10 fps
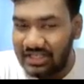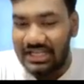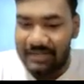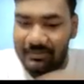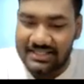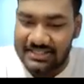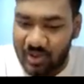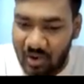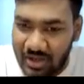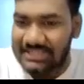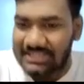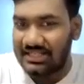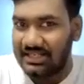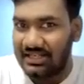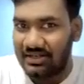remains
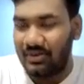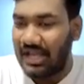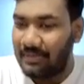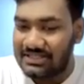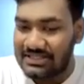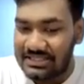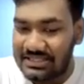constant, what happens?